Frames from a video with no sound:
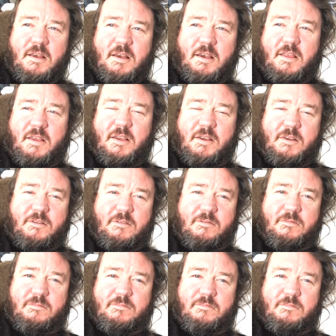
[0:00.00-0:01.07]
I think
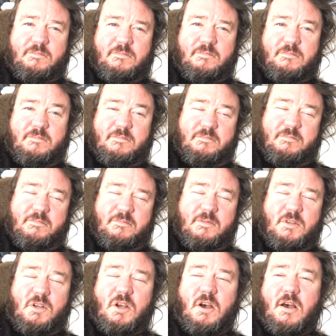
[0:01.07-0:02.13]

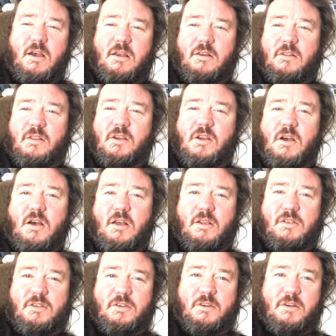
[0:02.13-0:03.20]
God, the
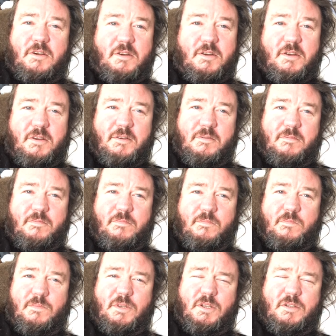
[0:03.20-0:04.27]
gods are
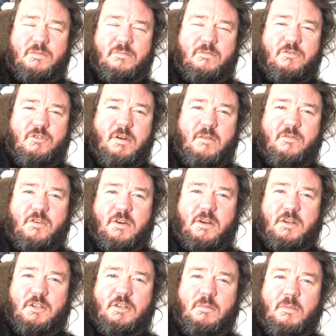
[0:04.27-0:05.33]
just forever in
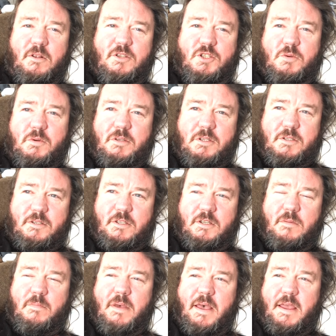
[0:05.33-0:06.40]
tumultuous
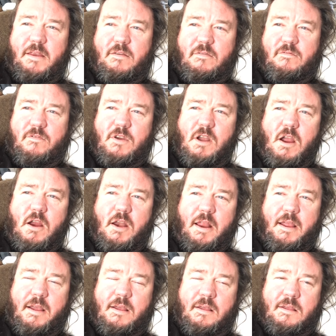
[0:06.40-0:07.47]
debate regarding.